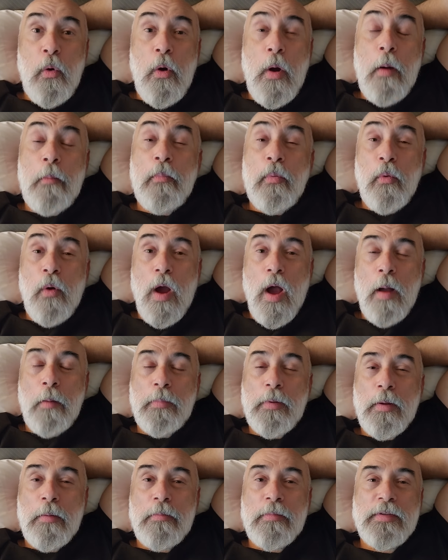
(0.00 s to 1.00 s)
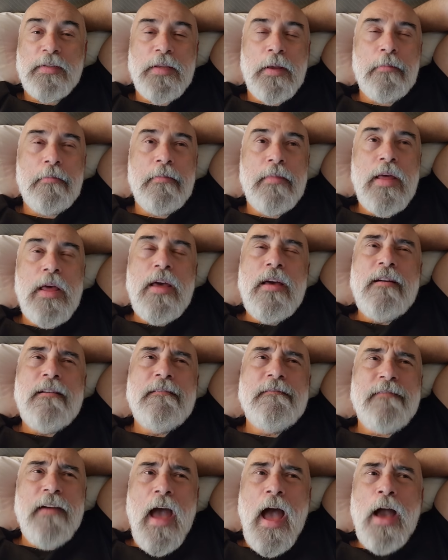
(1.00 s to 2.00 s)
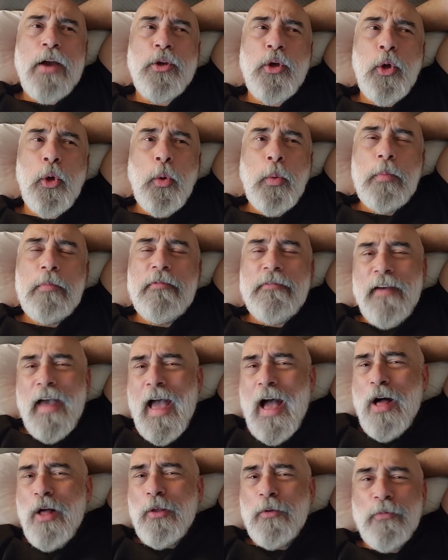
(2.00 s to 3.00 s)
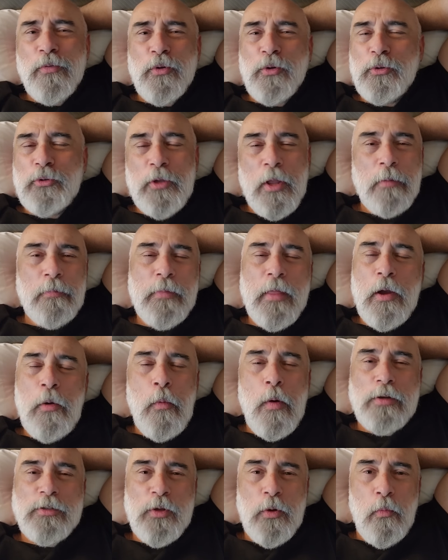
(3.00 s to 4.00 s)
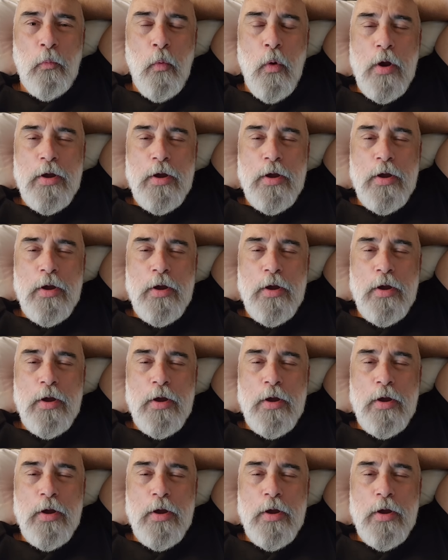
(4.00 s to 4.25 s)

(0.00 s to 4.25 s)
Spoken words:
were a problem. Some vacuum valve or something wasn't